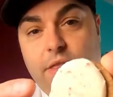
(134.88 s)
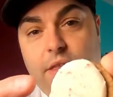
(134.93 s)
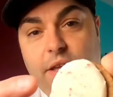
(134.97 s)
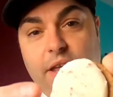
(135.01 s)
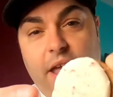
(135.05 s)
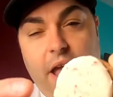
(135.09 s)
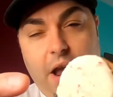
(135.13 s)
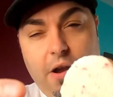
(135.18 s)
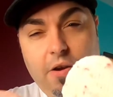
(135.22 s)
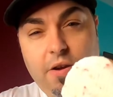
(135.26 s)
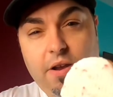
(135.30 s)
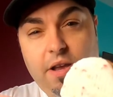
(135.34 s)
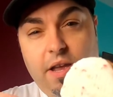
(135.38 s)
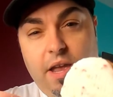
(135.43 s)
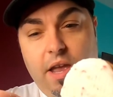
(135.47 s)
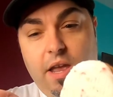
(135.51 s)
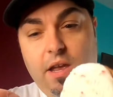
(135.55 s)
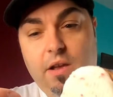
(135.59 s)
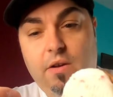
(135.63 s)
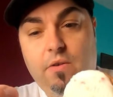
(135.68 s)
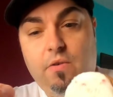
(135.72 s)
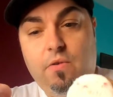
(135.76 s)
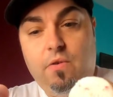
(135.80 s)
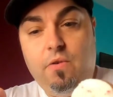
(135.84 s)
the carrot
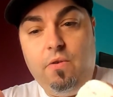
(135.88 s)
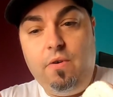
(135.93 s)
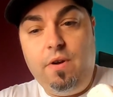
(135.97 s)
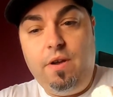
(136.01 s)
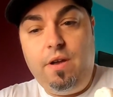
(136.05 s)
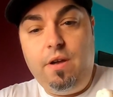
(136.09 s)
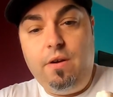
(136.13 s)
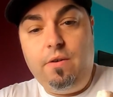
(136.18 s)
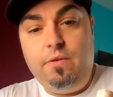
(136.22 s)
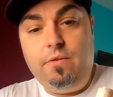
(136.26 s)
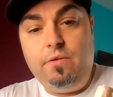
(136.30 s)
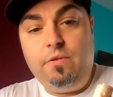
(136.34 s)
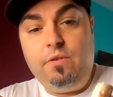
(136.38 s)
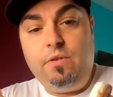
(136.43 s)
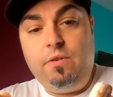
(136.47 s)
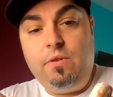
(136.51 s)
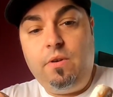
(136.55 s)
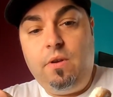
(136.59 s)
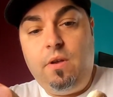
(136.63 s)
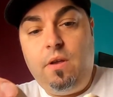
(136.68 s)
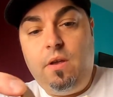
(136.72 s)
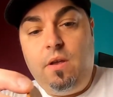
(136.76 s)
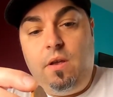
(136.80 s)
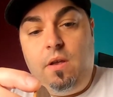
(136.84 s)
cake Oreos.
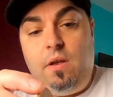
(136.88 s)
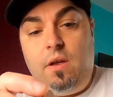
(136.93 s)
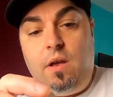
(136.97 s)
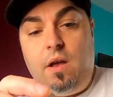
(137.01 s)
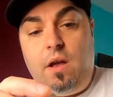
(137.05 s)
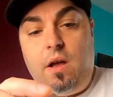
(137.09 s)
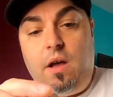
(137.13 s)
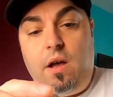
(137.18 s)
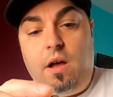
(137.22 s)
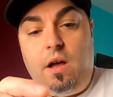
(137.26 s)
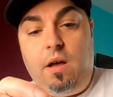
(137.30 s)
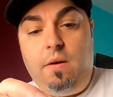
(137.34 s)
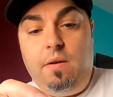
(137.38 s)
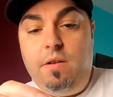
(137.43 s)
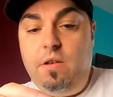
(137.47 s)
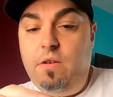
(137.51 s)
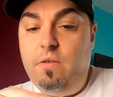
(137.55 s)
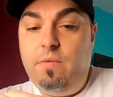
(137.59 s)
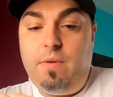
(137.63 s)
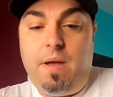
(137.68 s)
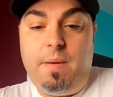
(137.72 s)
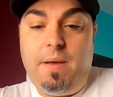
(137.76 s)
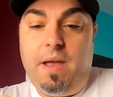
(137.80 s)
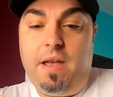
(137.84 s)
Uh,
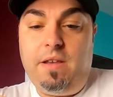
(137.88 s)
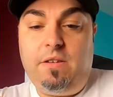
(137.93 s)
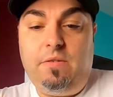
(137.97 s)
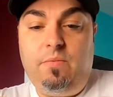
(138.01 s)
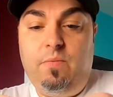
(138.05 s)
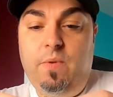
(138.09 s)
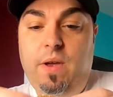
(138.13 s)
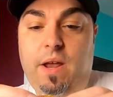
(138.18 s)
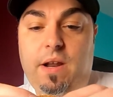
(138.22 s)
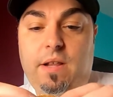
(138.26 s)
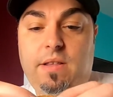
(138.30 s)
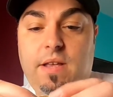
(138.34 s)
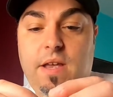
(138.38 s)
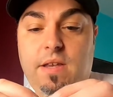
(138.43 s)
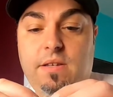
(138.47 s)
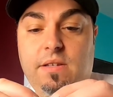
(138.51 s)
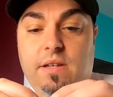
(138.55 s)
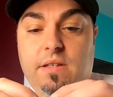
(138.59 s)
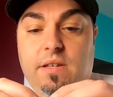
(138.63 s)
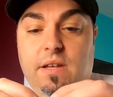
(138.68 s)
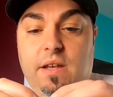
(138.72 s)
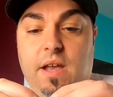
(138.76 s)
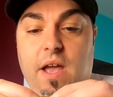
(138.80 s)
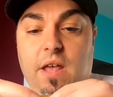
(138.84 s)
you, I guess we gotta taste
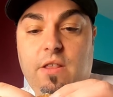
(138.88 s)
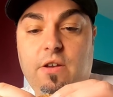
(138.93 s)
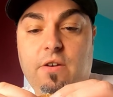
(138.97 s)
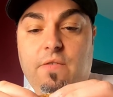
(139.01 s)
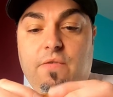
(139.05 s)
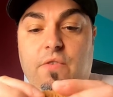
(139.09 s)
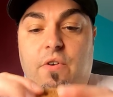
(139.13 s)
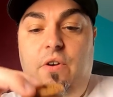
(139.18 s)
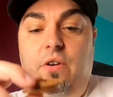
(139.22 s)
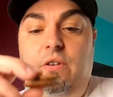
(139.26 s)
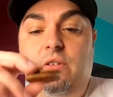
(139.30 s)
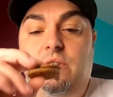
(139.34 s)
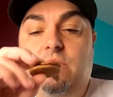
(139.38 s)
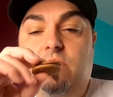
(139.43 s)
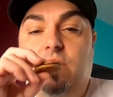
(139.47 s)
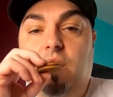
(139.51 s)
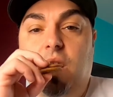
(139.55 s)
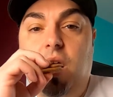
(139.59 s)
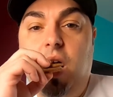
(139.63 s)
it together first.